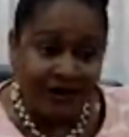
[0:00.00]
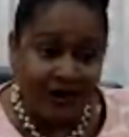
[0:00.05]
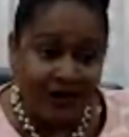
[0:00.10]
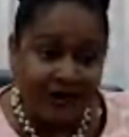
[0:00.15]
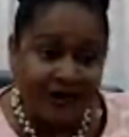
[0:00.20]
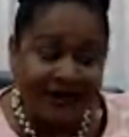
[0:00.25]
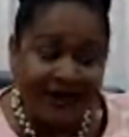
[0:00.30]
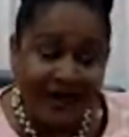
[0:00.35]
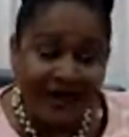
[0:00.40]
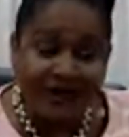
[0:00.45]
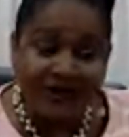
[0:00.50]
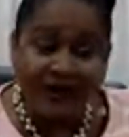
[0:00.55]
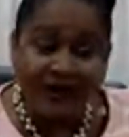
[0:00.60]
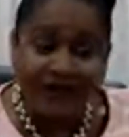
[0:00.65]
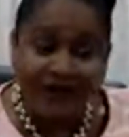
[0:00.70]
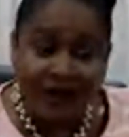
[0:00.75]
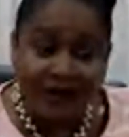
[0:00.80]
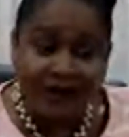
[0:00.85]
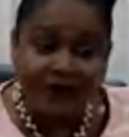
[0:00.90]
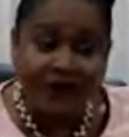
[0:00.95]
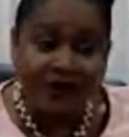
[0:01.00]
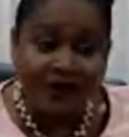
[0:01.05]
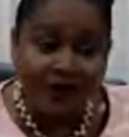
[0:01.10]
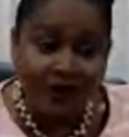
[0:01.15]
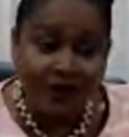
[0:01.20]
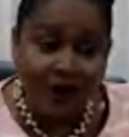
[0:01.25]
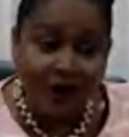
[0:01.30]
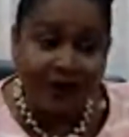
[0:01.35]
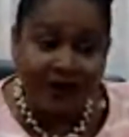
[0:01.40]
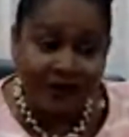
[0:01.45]
or sends a very
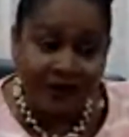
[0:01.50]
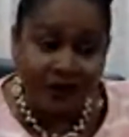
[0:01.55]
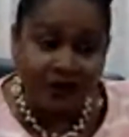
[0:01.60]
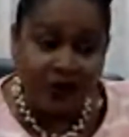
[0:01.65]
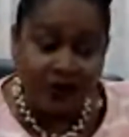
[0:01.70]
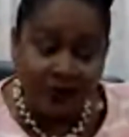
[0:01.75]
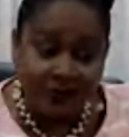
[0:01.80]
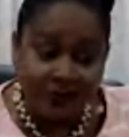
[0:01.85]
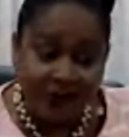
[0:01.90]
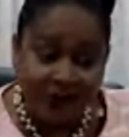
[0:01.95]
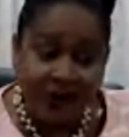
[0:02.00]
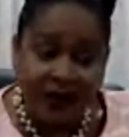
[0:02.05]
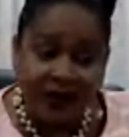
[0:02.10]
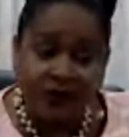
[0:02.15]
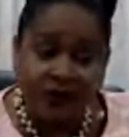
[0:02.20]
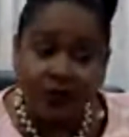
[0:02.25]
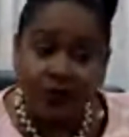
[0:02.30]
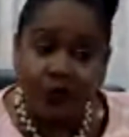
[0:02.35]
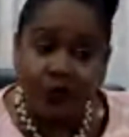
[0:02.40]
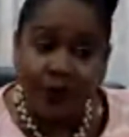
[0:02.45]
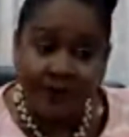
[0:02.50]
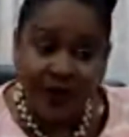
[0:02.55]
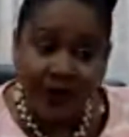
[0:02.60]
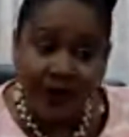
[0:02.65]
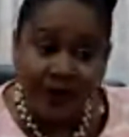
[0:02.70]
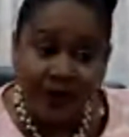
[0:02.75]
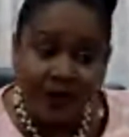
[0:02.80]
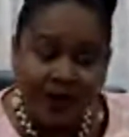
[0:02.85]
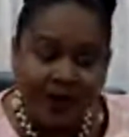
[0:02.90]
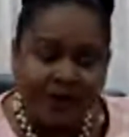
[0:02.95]
strong message to me and to
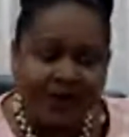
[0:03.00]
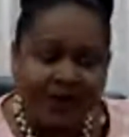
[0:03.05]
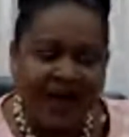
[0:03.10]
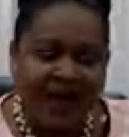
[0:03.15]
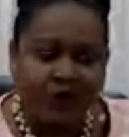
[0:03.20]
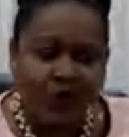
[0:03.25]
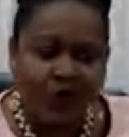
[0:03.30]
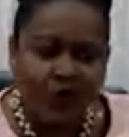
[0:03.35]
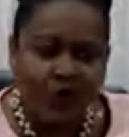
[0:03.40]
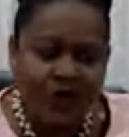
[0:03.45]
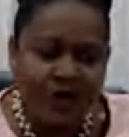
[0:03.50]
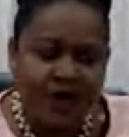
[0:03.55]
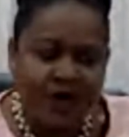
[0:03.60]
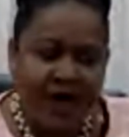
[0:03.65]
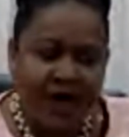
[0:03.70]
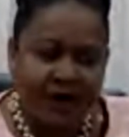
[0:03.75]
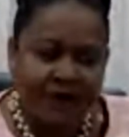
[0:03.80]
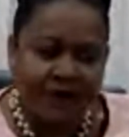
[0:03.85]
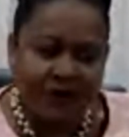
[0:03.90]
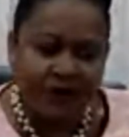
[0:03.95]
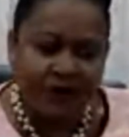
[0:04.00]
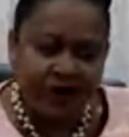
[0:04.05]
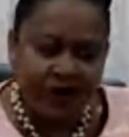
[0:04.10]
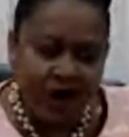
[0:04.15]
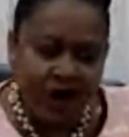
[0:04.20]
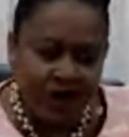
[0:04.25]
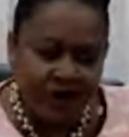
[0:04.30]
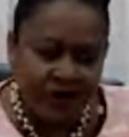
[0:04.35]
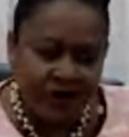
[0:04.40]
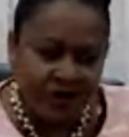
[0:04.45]
women that we have the
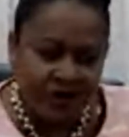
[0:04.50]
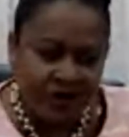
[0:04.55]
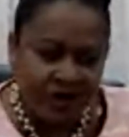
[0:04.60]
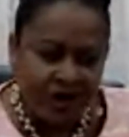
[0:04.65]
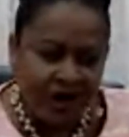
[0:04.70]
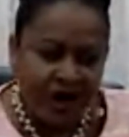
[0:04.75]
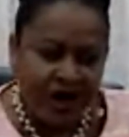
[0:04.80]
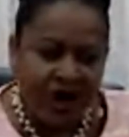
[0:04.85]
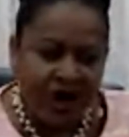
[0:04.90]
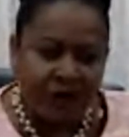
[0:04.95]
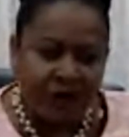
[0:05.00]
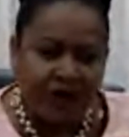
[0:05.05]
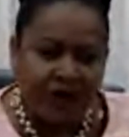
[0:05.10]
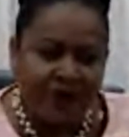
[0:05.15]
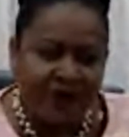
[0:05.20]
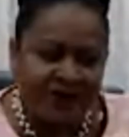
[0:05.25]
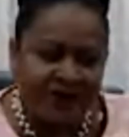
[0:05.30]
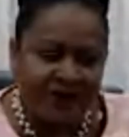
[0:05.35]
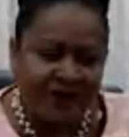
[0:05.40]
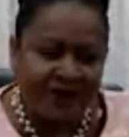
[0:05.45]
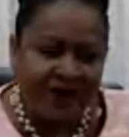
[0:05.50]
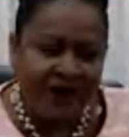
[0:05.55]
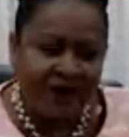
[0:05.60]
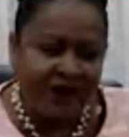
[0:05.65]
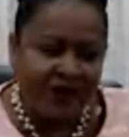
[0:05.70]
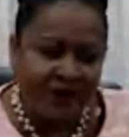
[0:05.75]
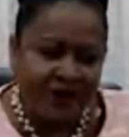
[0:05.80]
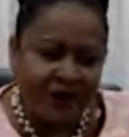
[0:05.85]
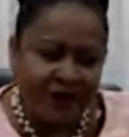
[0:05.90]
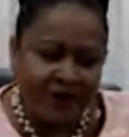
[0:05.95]
chance and we must
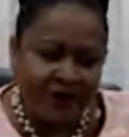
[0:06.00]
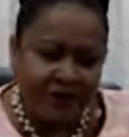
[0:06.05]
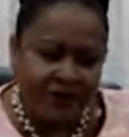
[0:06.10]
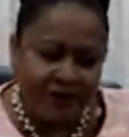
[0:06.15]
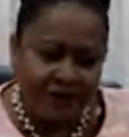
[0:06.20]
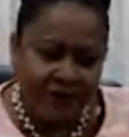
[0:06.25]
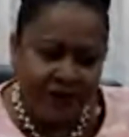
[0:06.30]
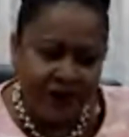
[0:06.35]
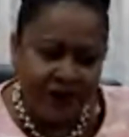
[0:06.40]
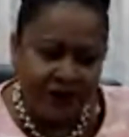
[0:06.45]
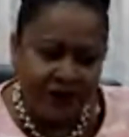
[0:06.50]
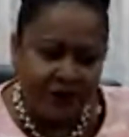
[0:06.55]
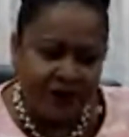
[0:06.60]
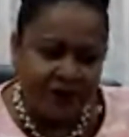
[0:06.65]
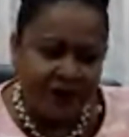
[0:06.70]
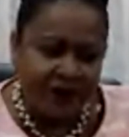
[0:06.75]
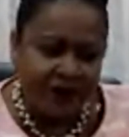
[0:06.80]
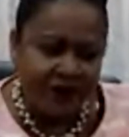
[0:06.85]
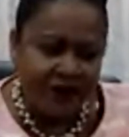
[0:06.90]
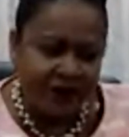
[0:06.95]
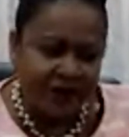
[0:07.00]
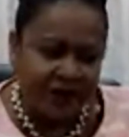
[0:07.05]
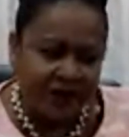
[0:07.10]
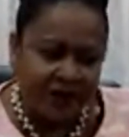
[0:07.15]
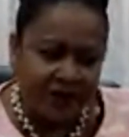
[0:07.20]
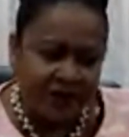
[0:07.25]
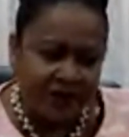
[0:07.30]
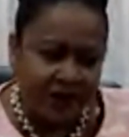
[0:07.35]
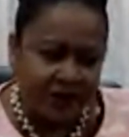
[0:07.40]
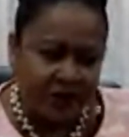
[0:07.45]
never be afraid with the
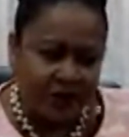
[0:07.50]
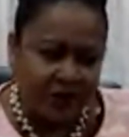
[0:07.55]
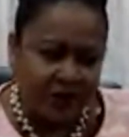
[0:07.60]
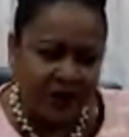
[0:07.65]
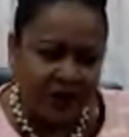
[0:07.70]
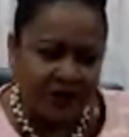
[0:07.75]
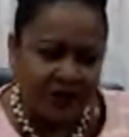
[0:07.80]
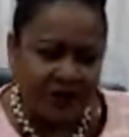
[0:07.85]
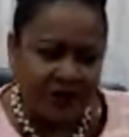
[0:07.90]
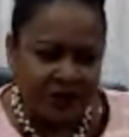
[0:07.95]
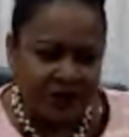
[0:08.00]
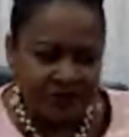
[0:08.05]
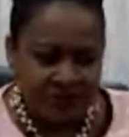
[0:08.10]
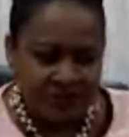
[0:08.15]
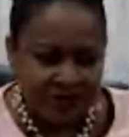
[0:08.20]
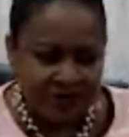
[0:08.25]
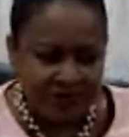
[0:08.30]
chances that we are given